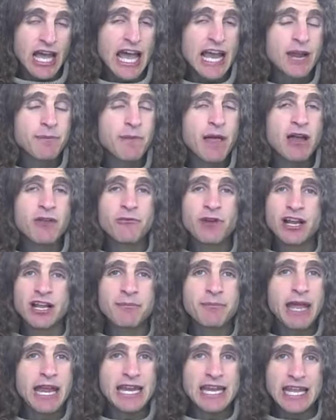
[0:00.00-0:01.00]
And I'm not
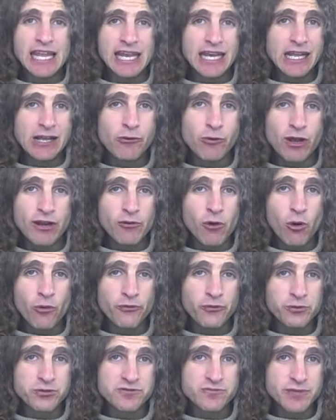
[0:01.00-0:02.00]
recommending eating one whole
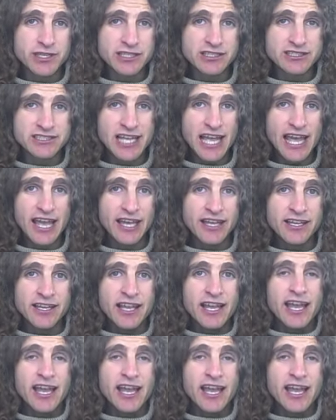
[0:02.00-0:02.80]
foods meal a day.